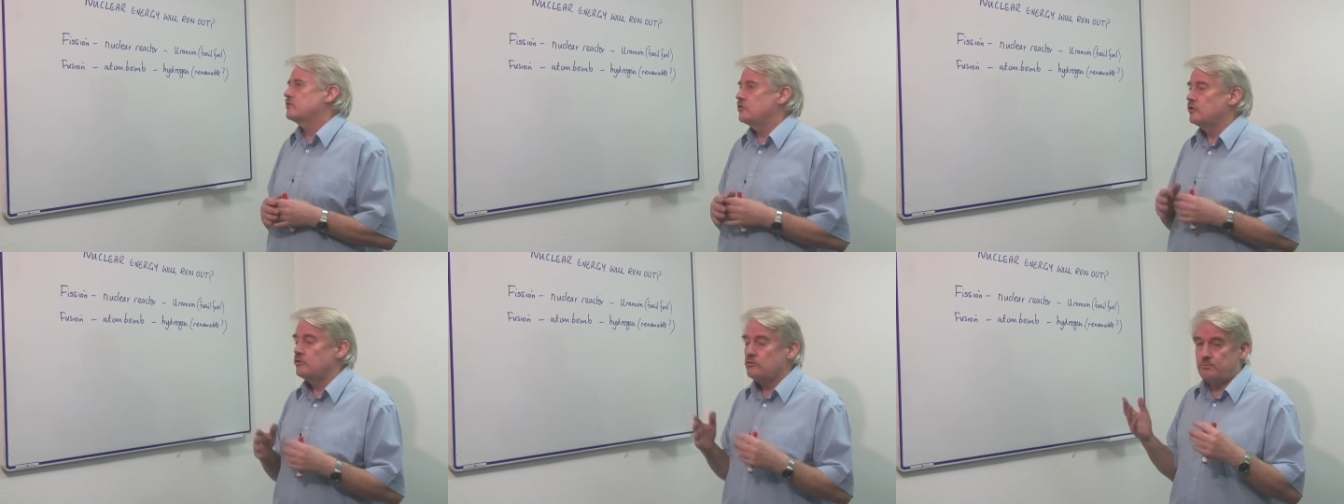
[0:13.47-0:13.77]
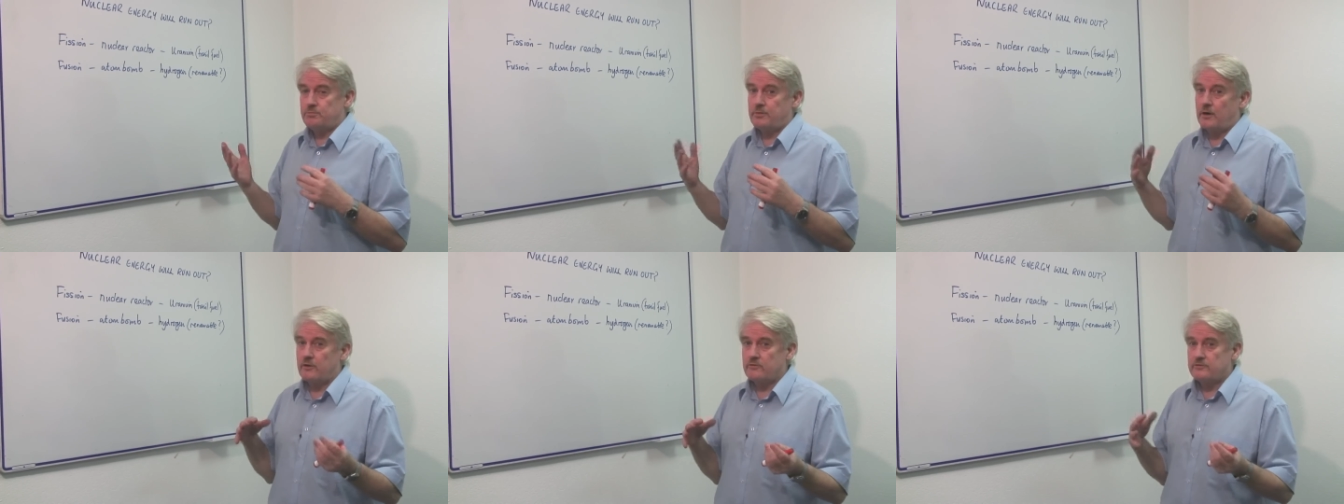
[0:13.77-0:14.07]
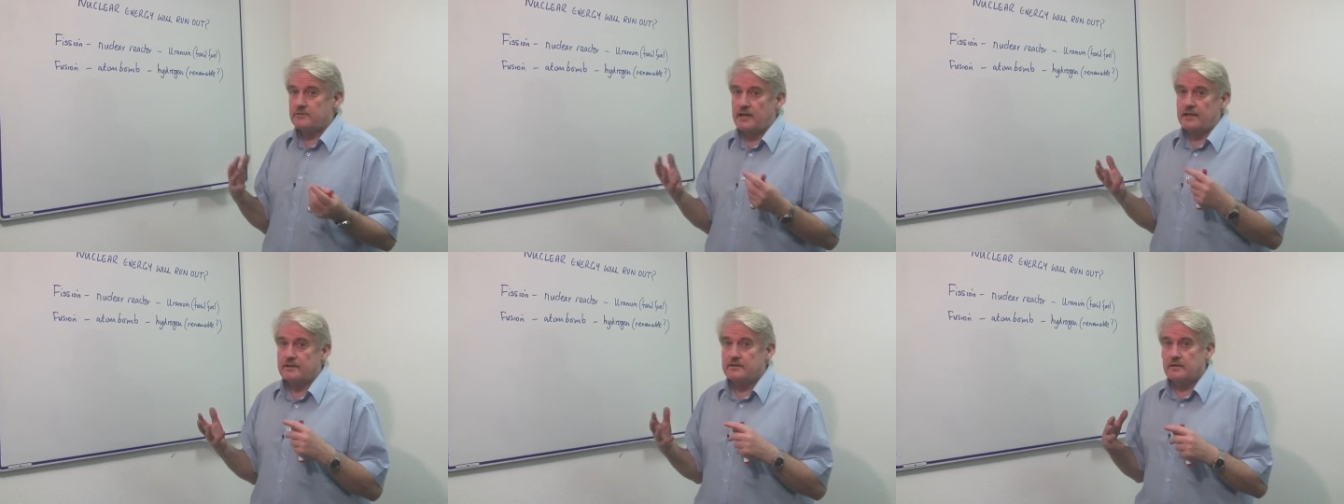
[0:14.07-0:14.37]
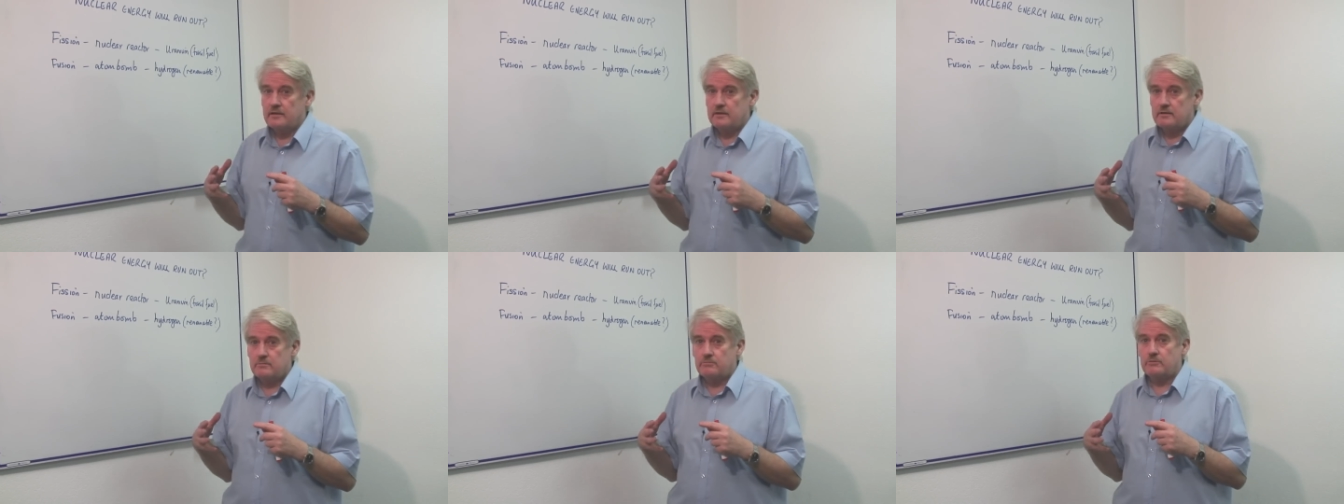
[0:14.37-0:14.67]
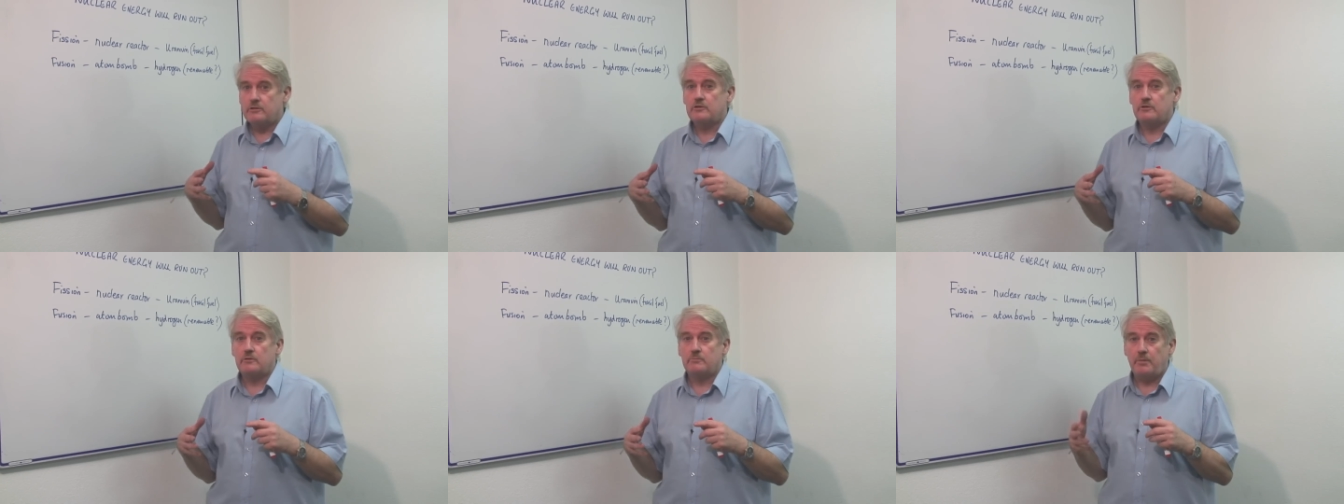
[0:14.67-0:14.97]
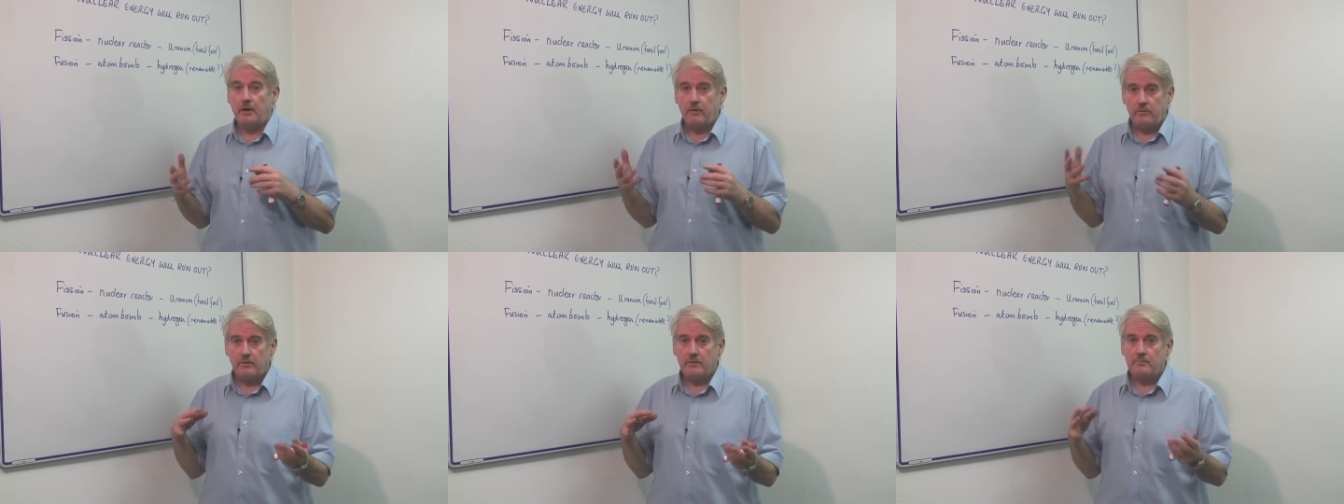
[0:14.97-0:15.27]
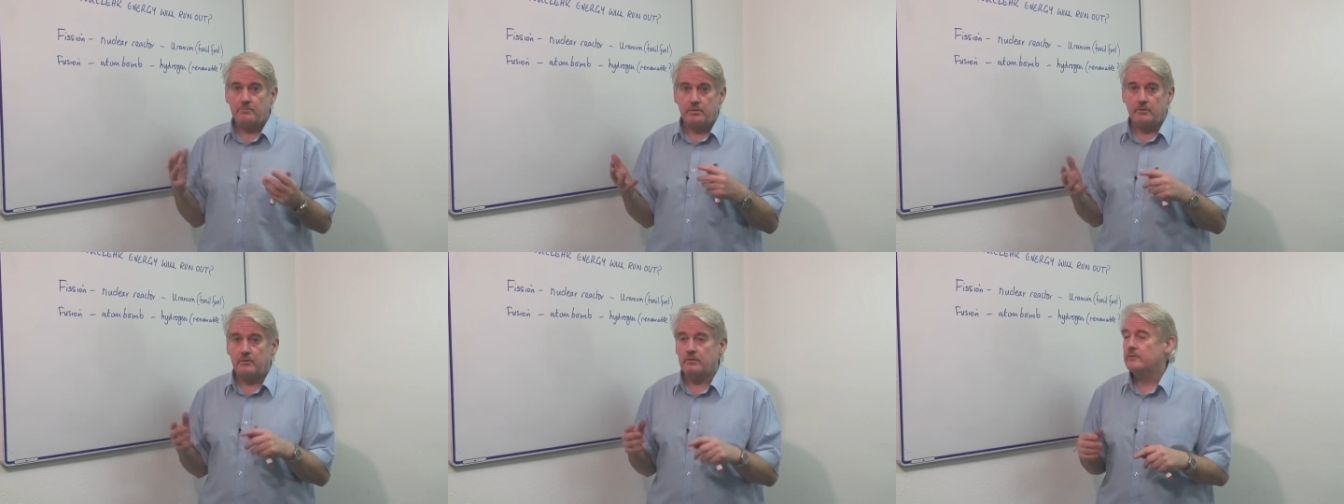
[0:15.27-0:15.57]
two processes which are both
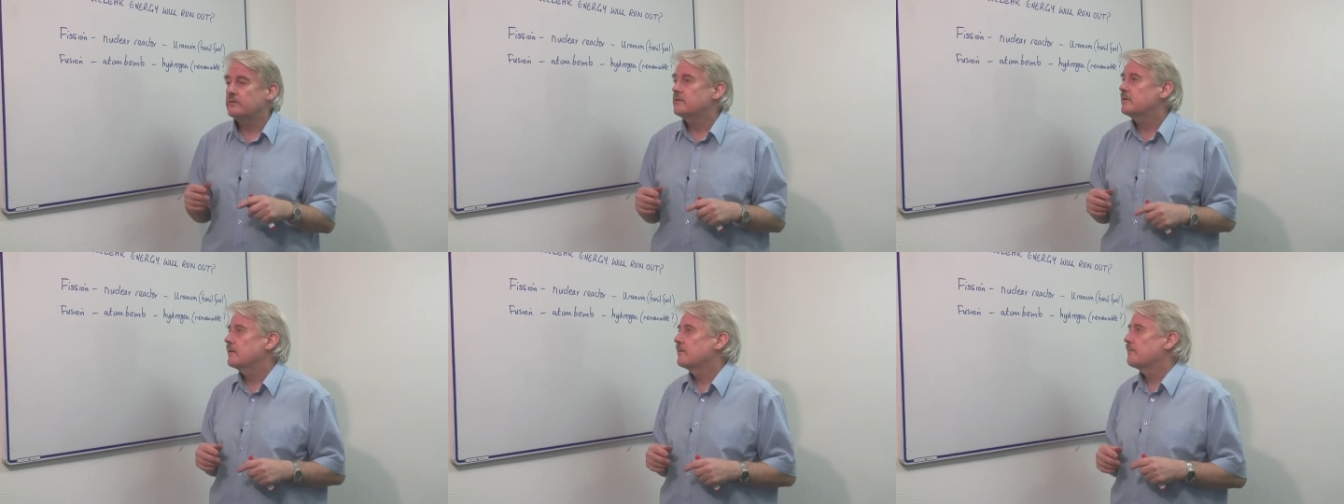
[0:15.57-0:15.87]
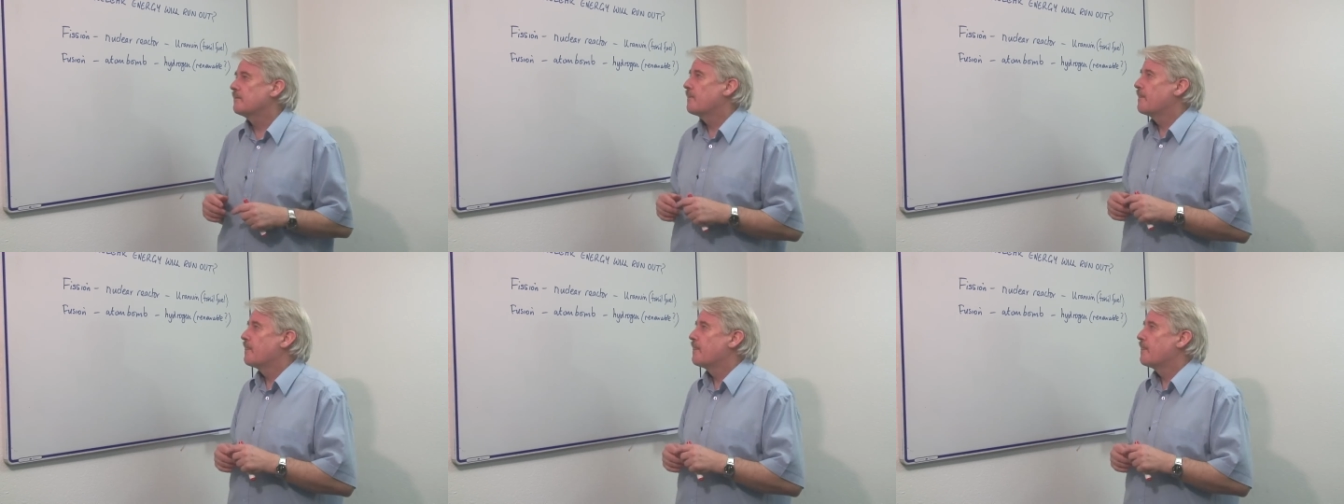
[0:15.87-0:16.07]
important